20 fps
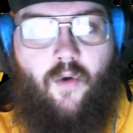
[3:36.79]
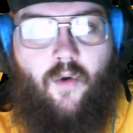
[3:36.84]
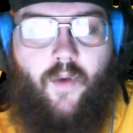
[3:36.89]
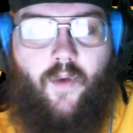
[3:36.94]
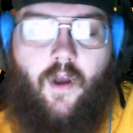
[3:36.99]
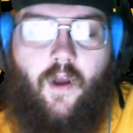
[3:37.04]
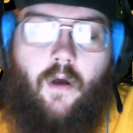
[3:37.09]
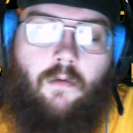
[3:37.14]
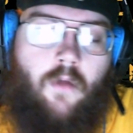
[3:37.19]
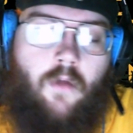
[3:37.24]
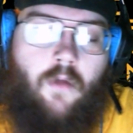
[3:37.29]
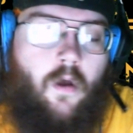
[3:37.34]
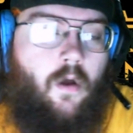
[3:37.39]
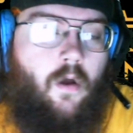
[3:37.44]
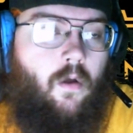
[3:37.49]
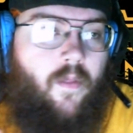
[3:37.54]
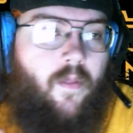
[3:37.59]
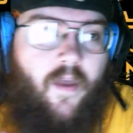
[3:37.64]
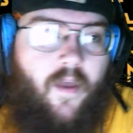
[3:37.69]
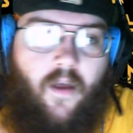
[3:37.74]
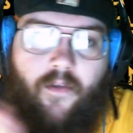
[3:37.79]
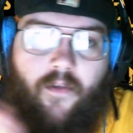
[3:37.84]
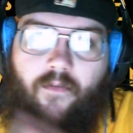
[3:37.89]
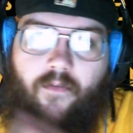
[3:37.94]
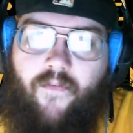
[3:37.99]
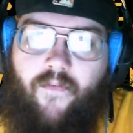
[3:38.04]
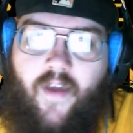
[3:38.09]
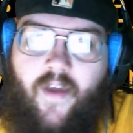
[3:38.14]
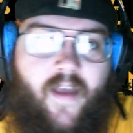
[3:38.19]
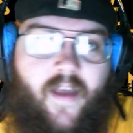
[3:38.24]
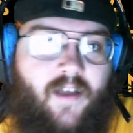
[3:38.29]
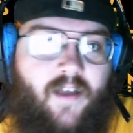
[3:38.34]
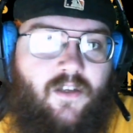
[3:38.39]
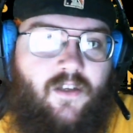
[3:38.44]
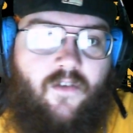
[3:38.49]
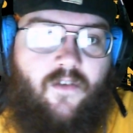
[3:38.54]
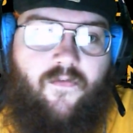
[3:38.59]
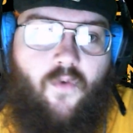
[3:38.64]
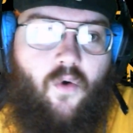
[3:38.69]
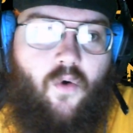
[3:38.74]
We all know the other Fantastic
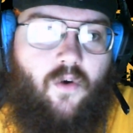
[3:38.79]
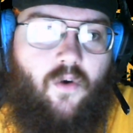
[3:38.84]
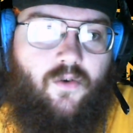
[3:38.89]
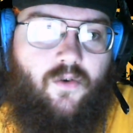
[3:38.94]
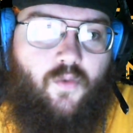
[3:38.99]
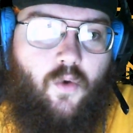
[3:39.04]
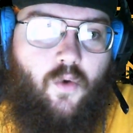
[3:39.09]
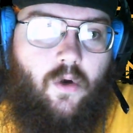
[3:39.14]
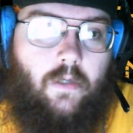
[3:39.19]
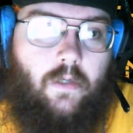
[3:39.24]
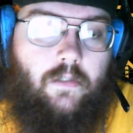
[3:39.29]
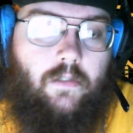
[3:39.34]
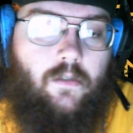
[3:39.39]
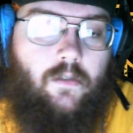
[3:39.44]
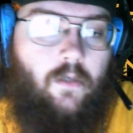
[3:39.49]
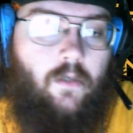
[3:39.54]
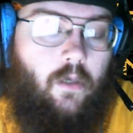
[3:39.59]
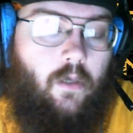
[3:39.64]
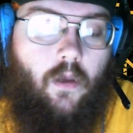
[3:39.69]
Fours were